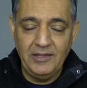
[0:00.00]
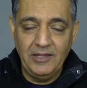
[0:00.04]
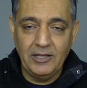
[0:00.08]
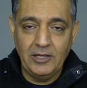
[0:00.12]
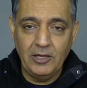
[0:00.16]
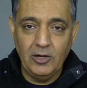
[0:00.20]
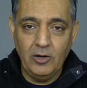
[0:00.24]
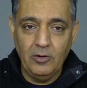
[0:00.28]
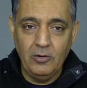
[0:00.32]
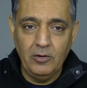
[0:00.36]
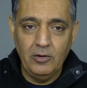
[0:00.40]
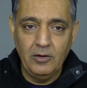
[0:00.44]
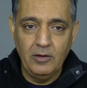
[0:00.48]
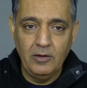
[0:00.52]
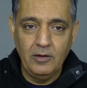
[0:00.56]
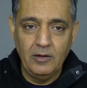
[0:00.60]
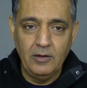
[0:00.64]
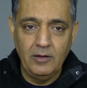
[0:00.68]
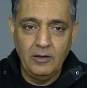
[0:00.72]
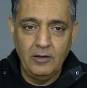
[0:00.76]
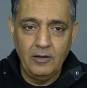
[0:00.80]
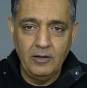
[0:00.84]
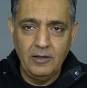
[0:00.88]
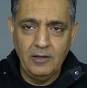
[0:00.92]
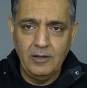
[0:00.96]
they go,
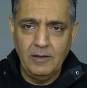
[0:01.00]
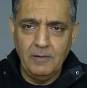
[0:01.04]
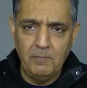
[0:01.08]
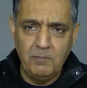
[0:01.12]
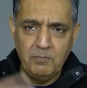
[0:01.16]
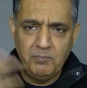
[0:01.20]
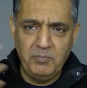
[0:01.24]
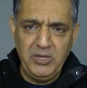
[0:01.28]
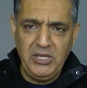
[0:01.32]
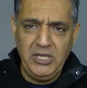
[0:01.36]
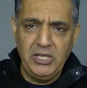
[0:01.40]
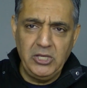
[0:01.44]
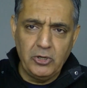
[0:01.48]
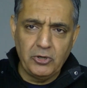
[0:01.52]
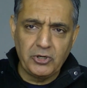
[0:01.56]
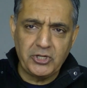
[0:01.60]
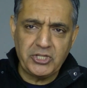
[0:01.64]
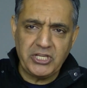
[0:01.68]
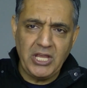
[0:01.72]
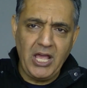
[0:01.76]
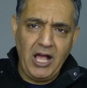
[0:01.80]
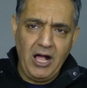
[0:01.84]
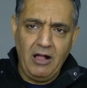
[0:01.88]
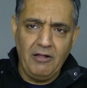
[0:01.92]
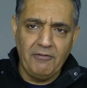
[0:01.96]
be
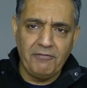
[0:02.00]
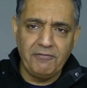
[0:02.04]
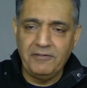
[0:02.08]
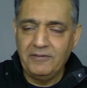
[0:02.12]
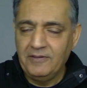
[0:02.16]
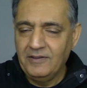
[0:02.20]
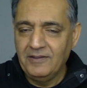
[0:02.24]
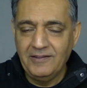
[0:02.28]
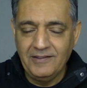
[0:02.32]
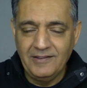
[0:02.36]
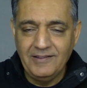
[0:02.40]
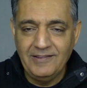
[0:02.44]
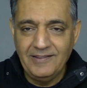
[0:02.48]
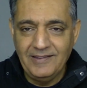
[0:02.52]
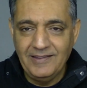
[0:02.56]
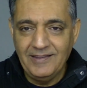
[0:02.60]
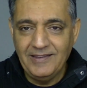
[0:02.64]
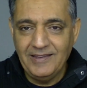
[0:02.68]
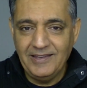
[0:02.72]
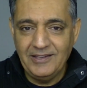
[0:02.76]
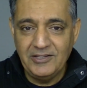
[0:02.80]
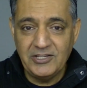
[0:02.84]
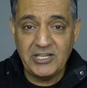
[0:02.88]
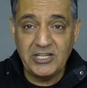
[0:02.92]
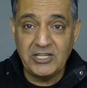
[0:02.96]
yourself.
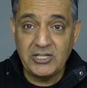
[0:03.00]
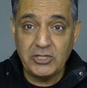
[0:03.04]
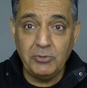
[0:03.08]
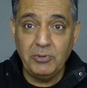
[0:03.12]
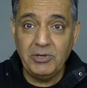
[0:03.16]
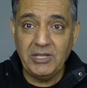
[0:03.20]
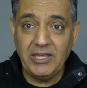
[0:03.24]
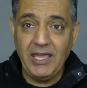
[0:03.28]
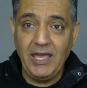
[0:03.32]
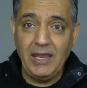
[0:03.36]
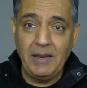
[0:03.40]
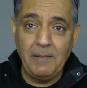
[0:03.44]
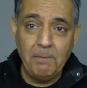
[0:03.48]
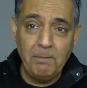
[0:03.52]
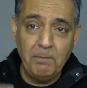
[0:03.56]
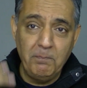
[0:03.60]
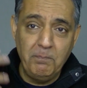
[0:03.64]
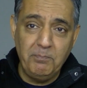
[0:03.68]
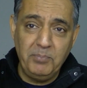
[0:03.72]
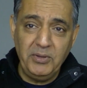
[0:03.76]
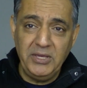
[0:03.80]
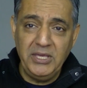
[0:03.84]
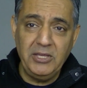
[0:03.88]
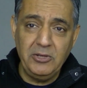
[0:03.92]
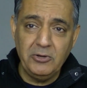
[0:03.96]
You say, do it again,
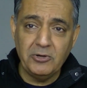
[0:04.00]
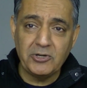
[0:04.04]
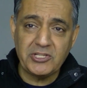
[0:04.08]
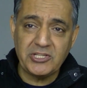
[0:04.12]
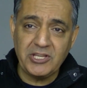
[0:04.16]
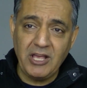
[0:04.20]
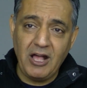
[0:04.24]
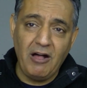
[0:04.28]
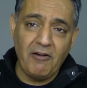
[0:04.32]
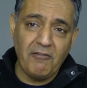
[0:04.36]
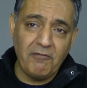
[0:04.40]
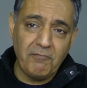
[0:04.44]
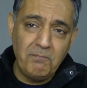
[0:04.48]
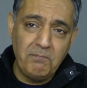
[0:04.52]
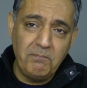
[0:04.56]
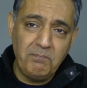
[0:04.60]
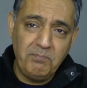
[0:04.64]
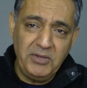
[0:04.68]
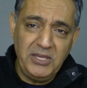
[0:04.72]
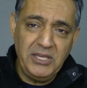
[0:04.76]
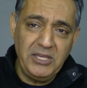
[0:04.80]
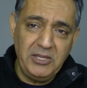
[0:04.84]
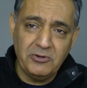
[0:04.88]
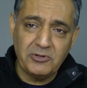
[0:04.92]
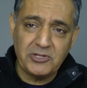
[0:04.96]
be yourself,
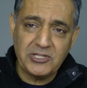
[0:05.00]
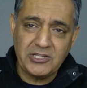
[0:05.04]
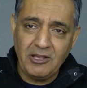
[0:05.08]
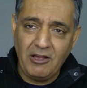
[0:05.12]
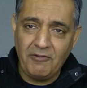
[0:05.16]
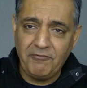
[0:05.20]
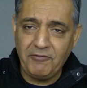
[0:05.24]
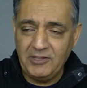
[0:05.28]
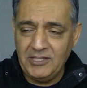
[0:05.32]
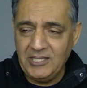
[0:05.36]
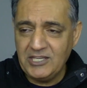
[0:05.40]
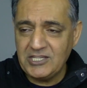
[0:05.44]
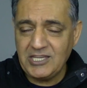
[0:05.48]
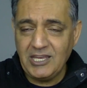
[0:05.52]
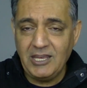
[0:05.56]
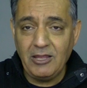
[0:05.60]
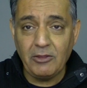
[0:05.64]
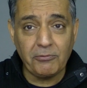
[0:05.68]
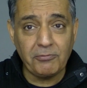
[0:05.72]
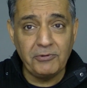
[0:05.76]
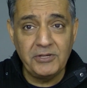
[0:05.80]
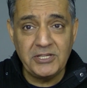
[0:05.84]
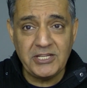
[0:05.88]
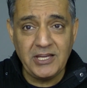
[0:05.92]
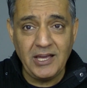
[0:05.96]
and they say it
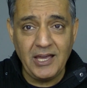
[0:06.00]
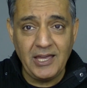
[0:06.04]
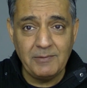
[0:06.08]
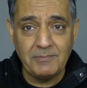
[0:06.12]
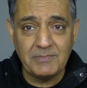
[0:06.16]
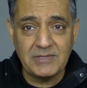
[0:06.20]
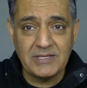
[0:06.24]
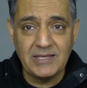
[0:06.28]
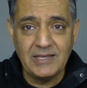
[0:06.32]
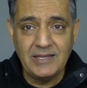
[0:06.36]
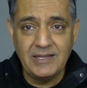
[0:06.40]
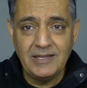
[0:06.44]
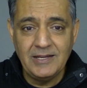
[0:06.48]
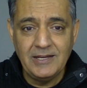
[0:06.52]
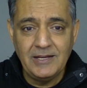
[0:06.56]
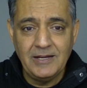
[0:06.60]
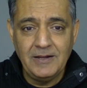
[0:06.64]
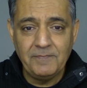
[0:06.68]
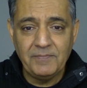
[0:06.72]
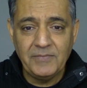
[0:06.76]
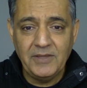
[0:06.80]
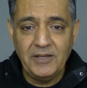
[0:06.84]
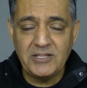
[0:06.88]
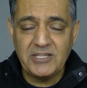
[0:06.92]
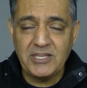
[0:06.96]
3 times.
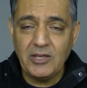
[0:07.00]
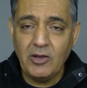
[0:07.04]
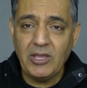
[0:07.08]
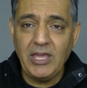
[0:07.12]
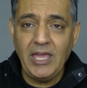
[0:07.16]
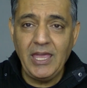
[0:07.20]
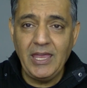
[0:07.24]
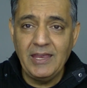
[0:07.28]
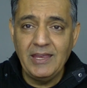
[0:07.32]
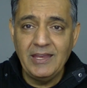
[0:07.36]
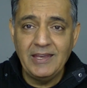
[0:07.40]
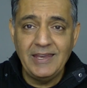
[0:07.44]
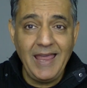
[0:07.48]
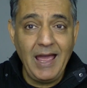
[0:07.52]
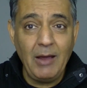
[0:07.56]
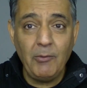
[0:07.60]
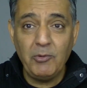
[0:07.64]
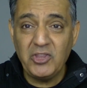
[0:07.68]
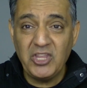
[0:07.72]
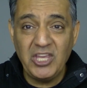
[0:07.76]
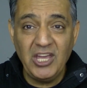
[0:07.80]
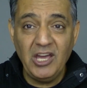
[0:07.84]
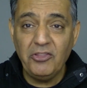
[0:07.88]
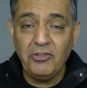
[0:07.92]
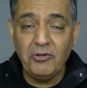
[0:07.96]
Then you say, okay, now
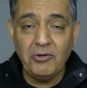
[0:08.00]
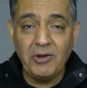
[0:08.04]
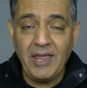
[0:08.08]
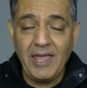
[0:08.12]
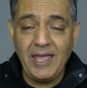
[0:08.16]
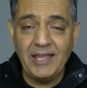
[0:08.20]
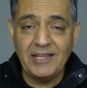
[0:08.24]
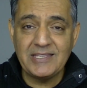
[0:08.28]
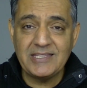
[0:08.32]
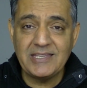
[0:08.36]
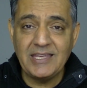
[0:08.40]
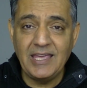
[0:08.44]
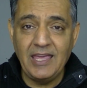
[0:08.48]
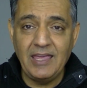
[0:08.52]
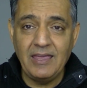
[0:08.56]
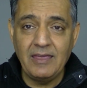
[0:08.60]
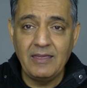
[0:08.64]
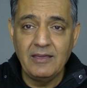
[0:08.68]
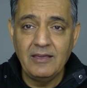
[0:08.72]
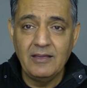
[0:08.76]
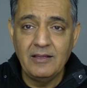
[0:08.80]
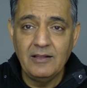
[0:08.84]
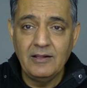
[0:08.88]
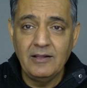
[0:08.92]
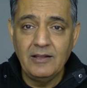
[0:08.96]
with the other hand, say
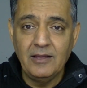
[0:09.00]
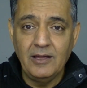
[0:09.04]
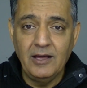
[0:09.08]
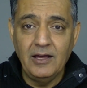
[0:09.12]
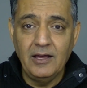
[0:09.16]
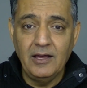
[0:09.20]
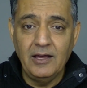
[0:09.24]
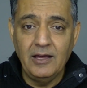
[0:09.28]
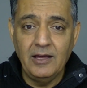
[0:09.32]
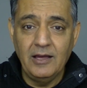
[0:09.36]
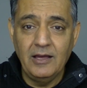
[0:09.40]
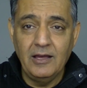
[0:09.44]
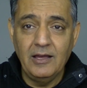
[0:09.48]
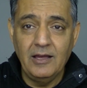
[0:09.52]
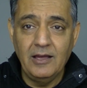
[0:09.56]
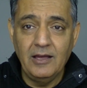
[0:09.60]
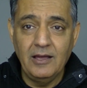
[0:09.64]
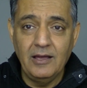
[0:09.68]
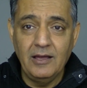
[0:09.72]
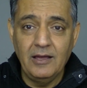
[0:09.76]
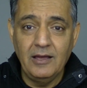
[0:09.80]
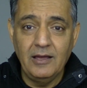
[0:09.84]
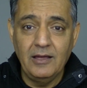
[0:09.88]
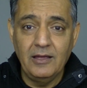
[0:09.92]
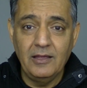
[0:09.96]

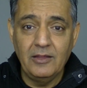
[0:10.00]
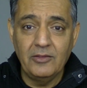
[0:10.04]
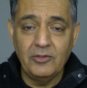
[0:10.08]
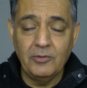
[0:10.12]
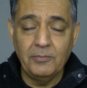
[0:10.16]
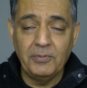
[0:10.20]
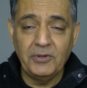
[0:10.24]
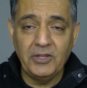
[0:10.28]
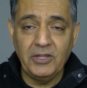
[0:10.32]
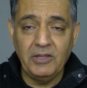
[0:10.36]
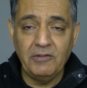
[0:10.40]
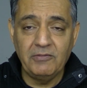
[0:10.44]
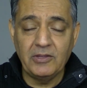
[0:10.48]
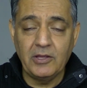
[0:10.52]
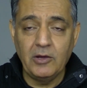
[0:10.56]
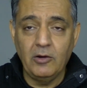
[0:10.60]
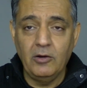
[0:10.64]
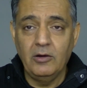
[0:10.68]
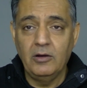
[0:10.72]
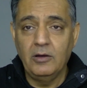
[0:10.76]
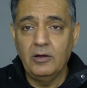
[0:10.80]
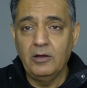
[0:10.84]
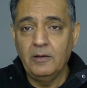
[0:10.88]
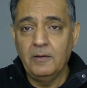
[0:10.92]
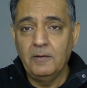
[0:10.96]
the belief. To
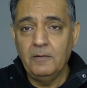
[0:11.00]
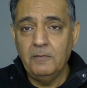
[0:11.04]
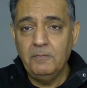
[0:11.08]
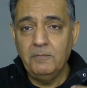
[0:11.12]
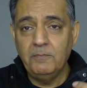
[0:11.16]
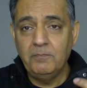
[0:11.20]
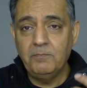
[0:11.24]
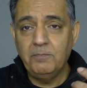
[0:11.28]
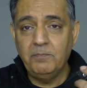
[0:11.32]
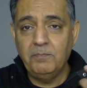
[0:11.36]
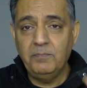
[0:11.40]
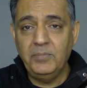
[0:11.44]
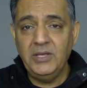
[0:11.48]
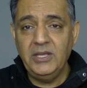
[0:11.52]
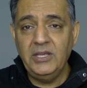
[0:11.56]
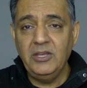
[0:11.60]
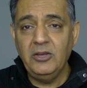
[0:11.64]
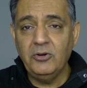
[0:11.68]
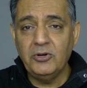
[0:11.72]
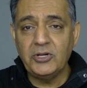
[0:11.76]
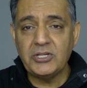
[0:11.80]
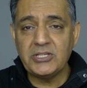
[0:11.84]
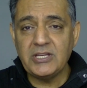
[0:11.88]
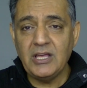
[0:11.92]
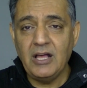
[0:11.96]
go, be
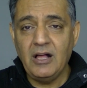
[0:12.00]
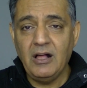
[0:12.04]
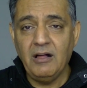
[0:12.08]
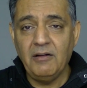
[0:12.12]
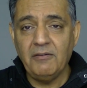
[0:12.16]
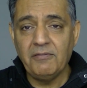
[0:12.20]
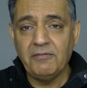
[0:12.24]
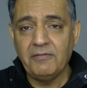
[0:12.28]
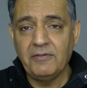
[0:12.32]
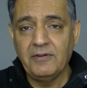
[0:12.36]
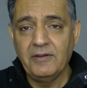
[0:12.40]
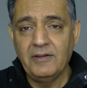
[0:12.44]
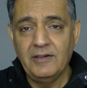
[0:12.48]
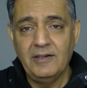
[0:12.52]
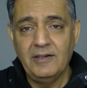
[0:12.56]
yourself,